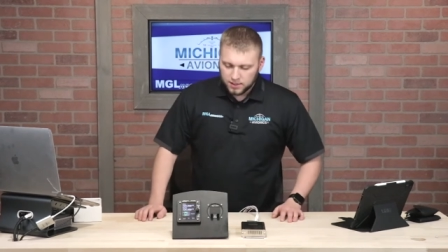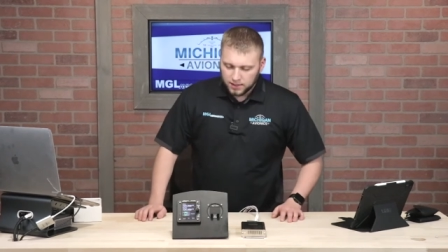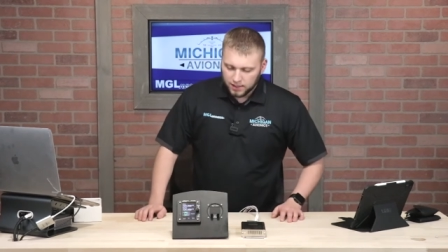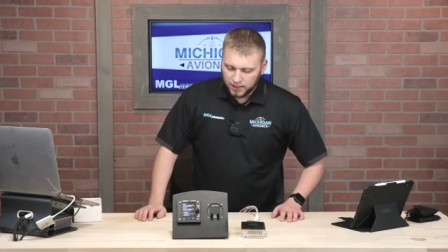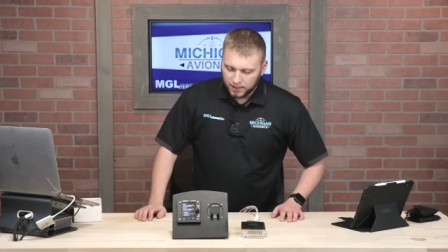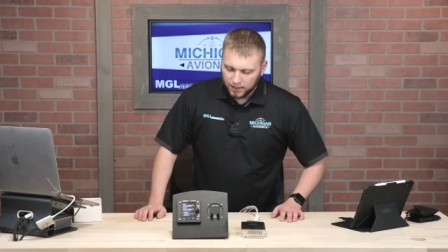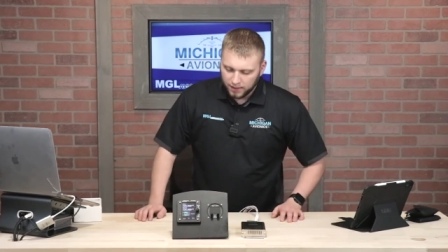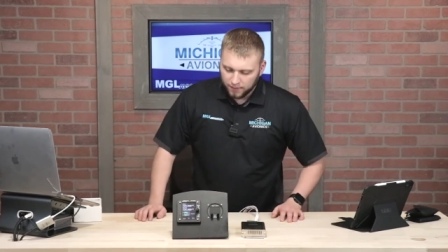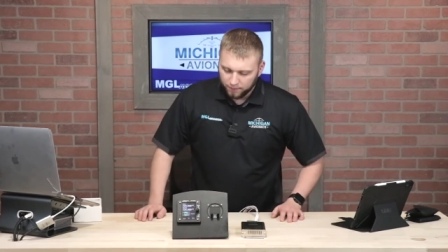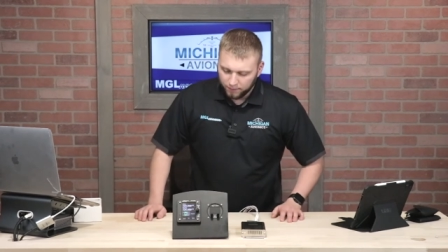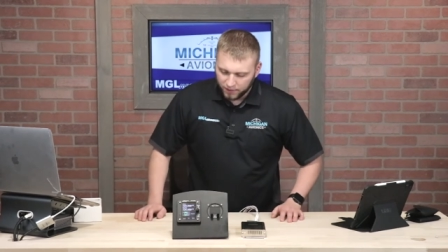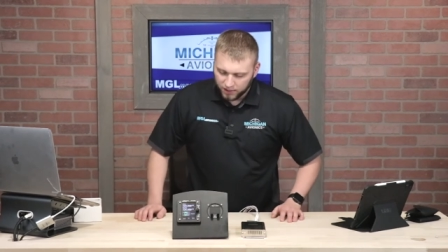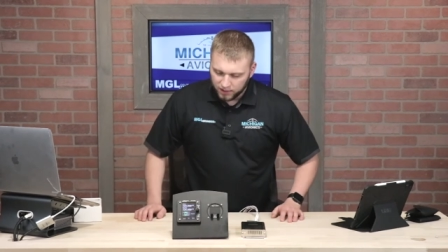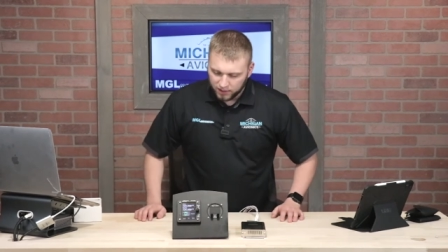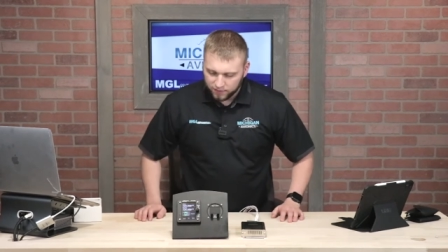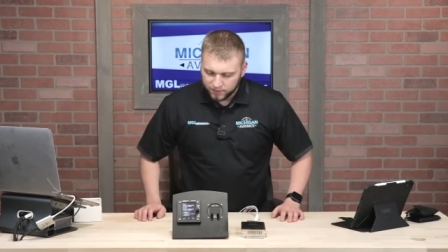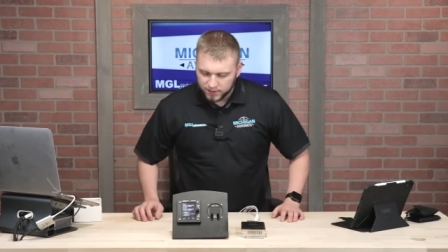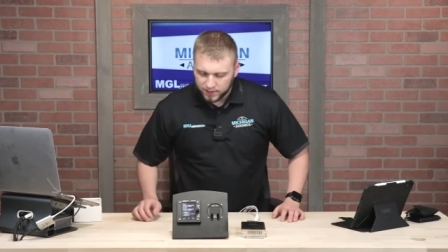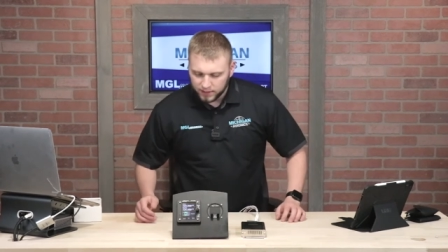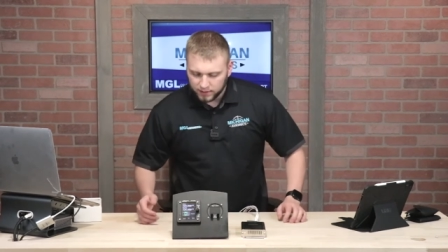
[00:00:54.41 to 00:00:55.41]
um,
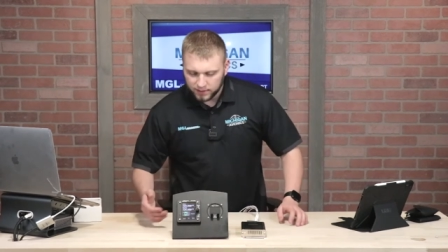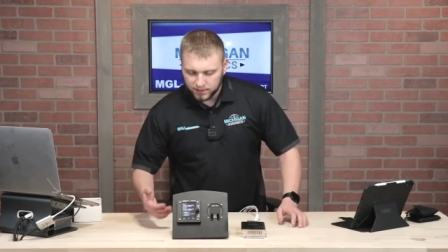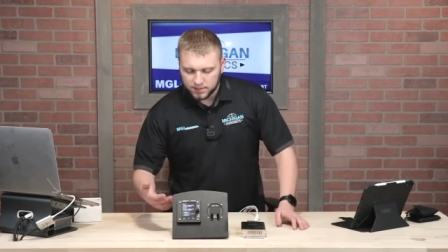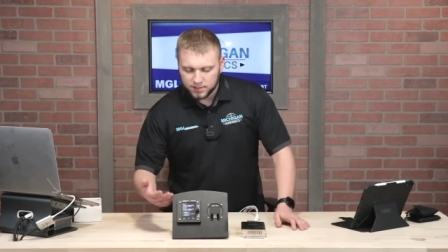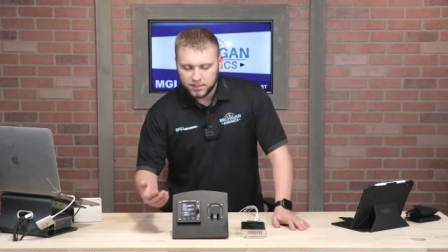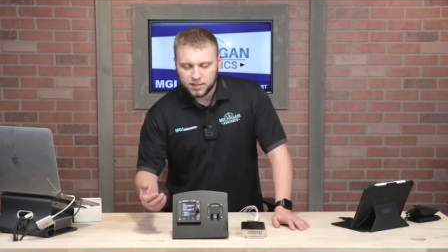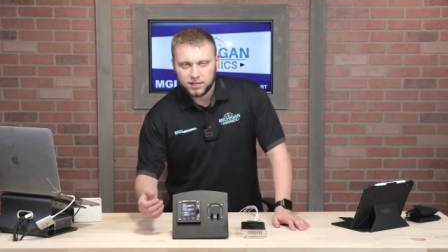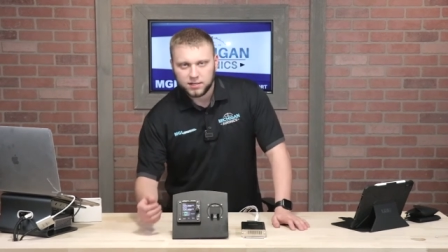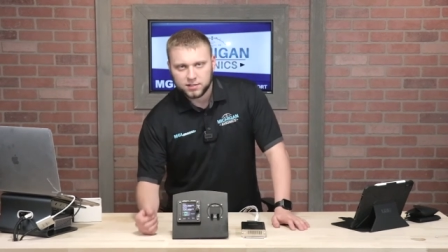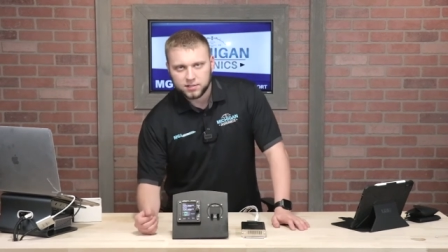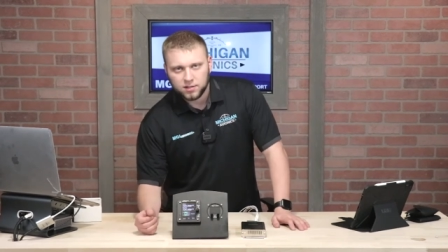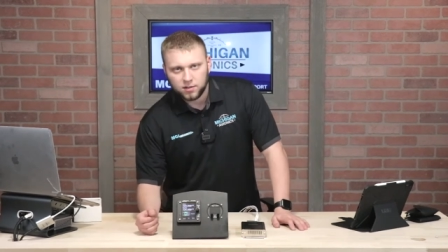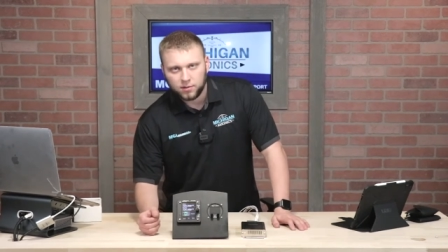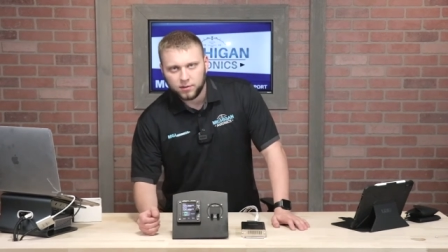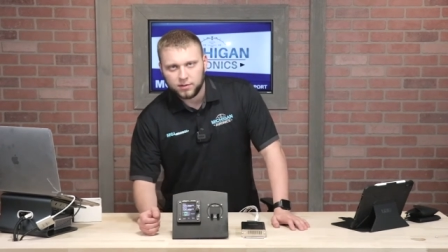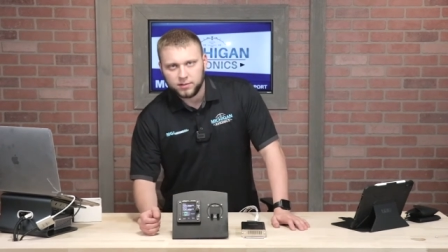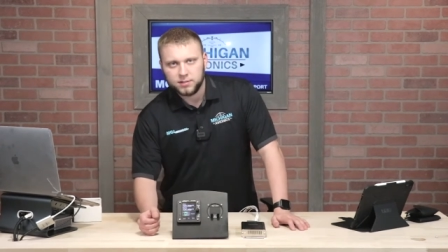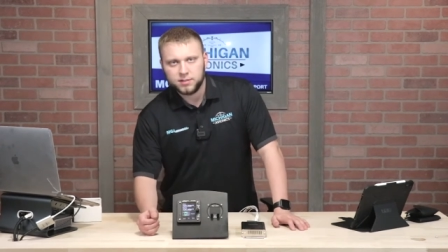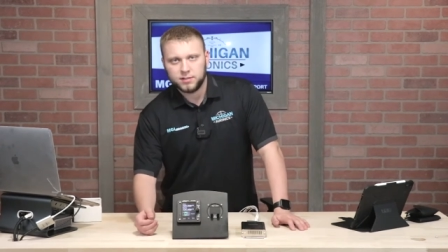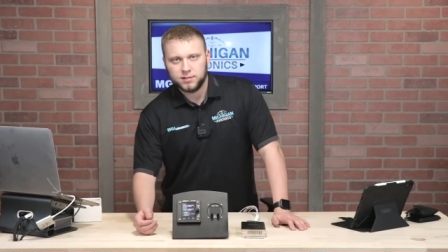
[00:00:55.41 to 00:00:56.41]
enough to at least get us
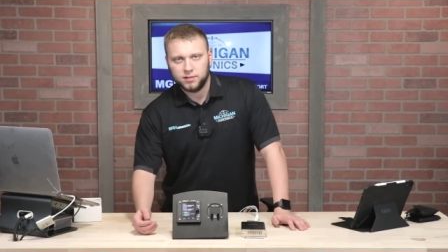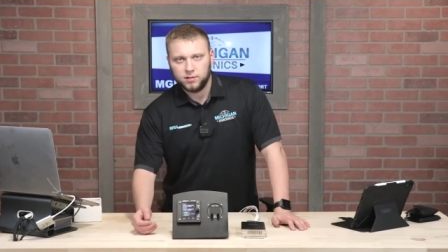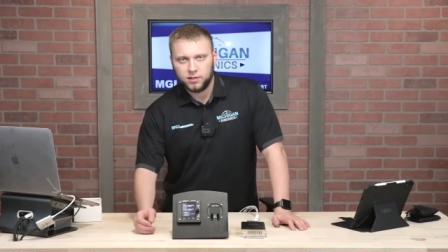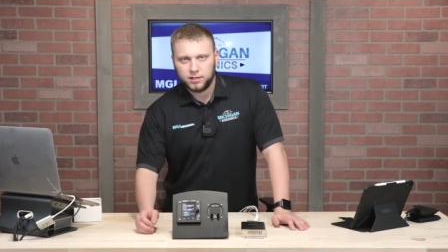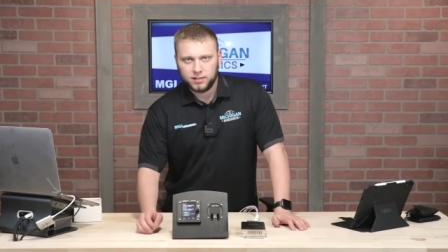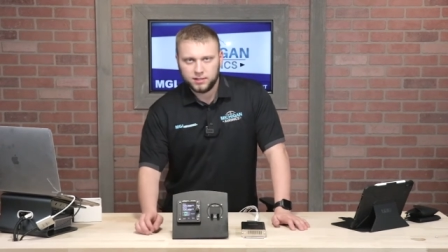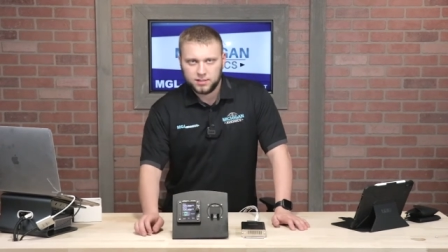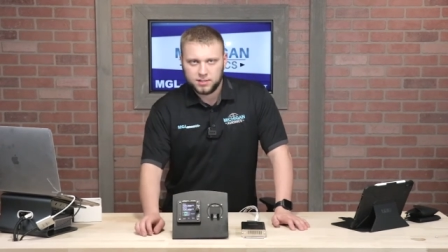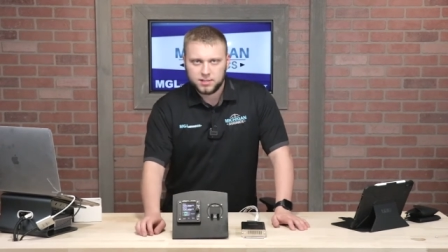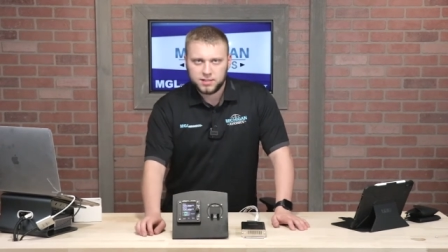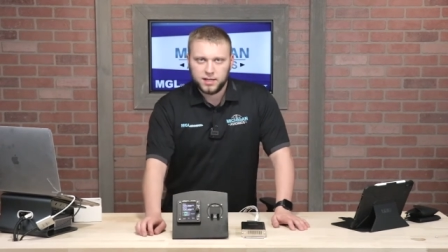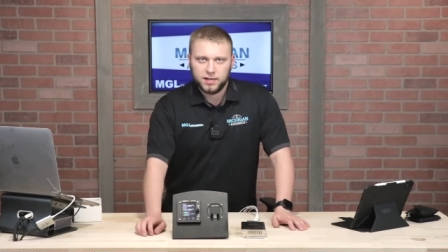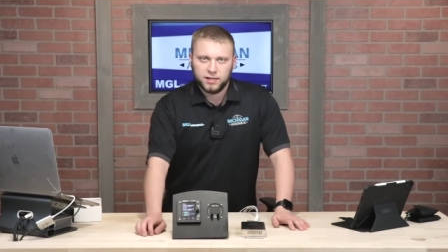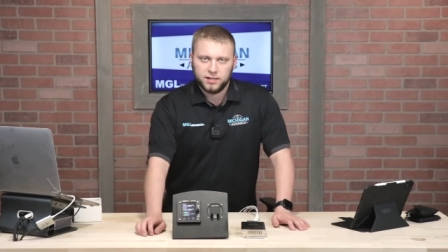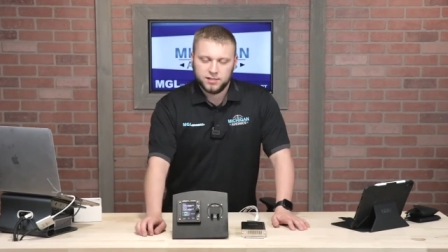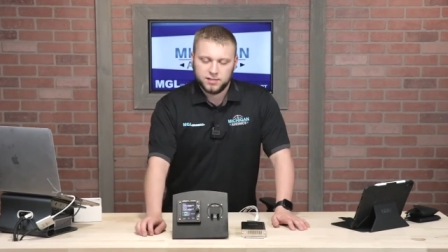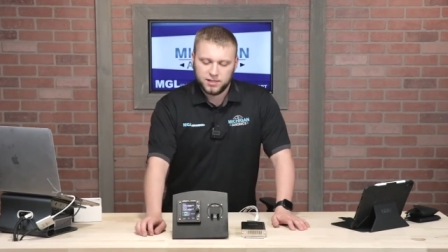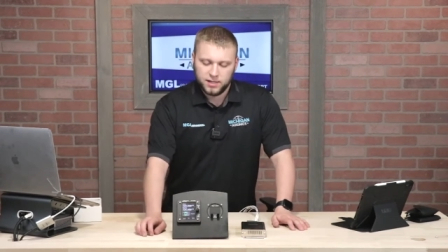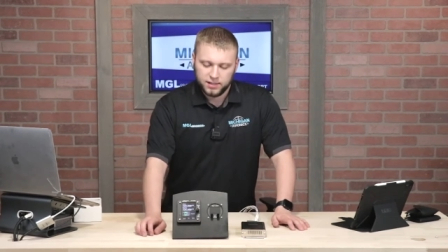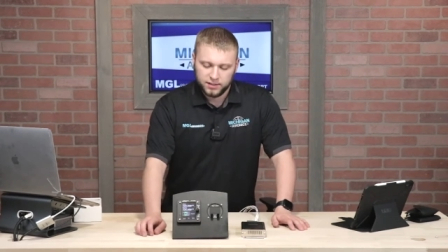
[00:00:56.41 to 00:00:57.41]
going to look at the
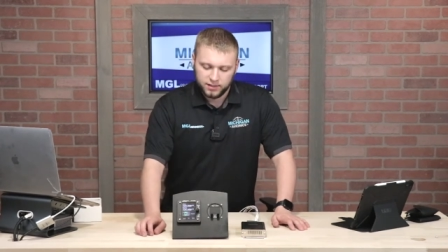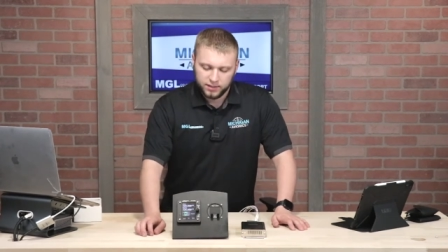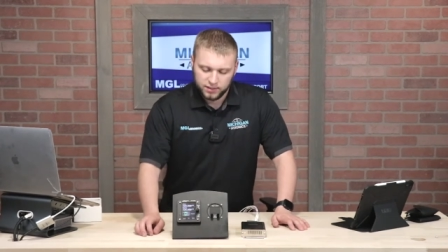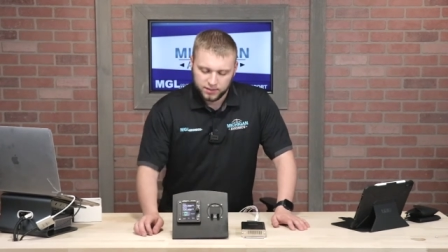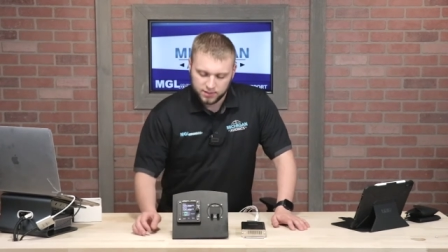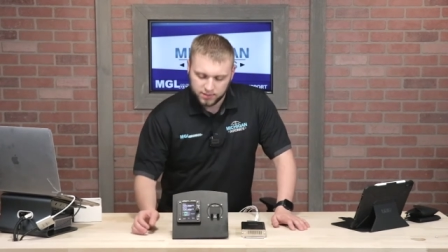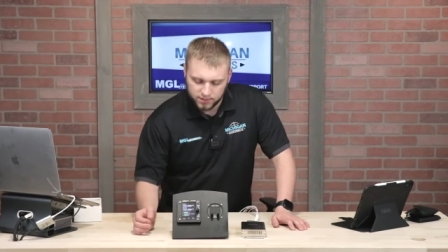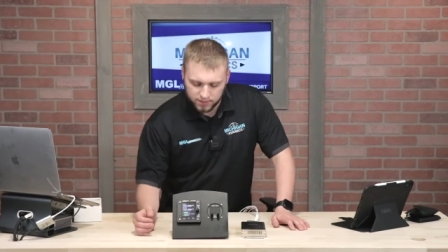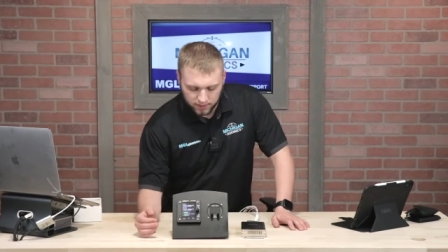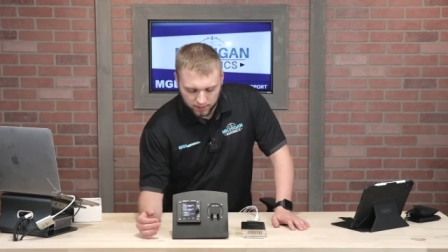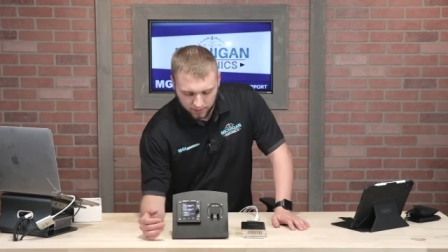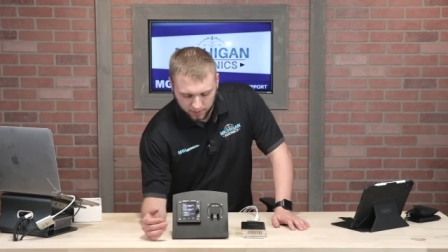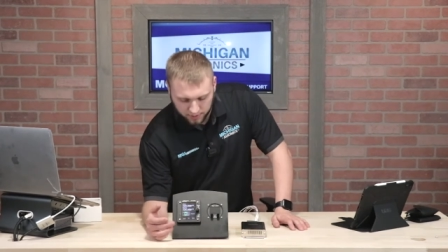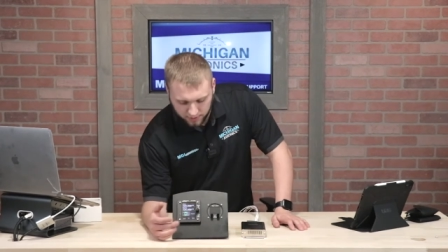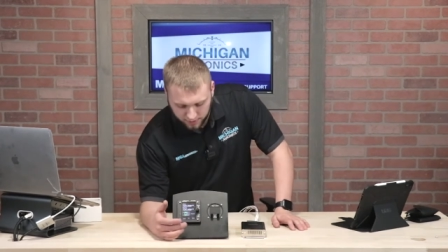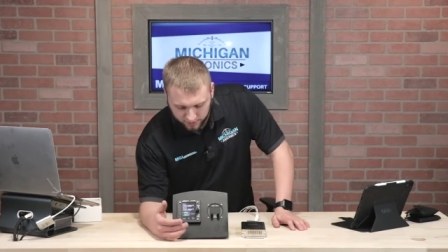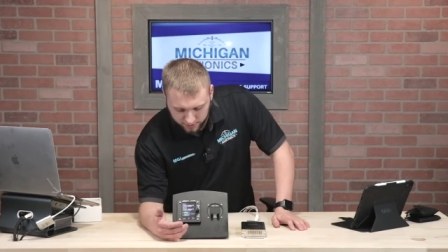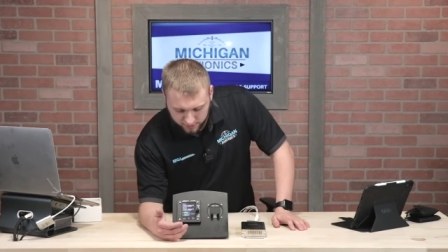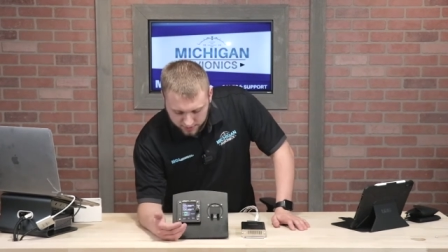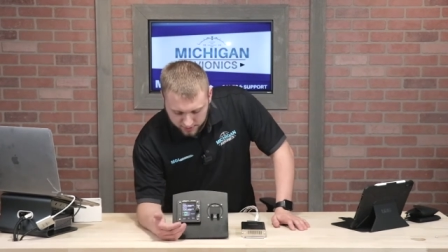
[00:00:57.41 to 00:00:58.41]
settings on this, uh,
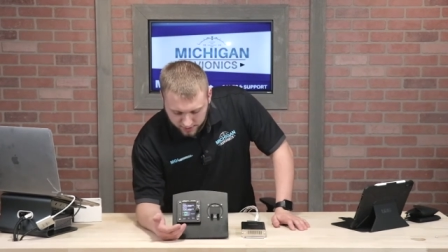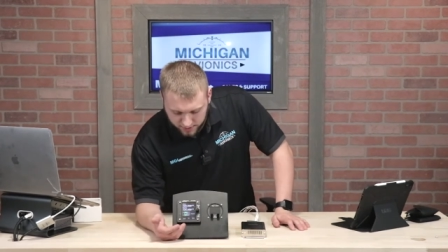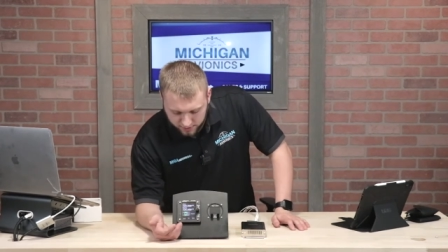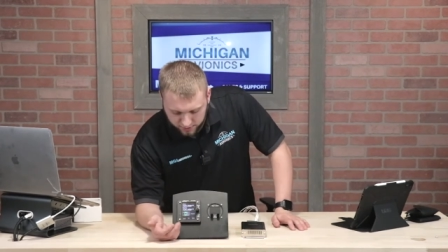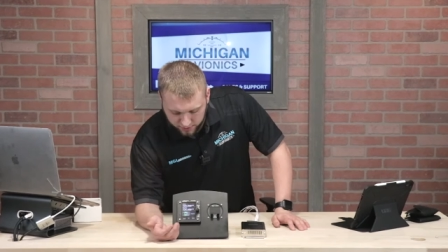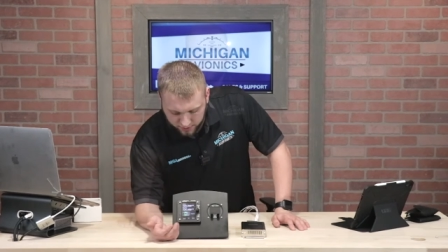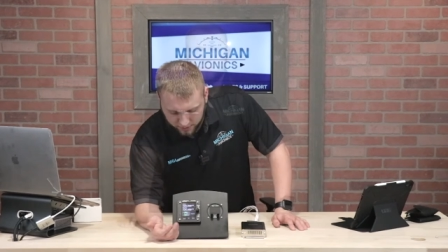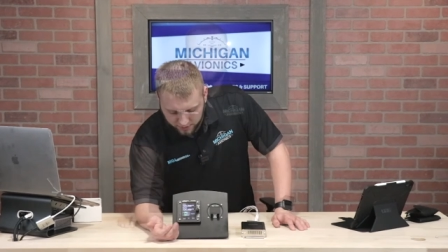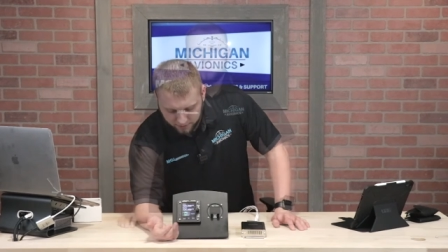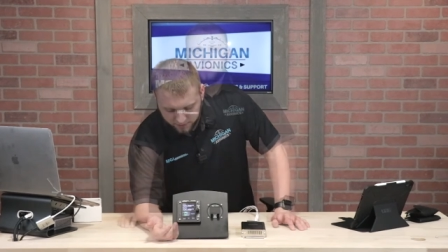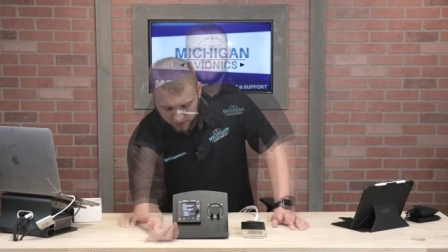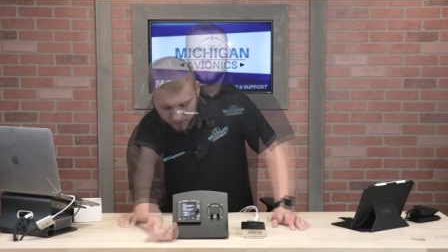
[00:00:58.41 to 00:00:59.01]
on this head unit.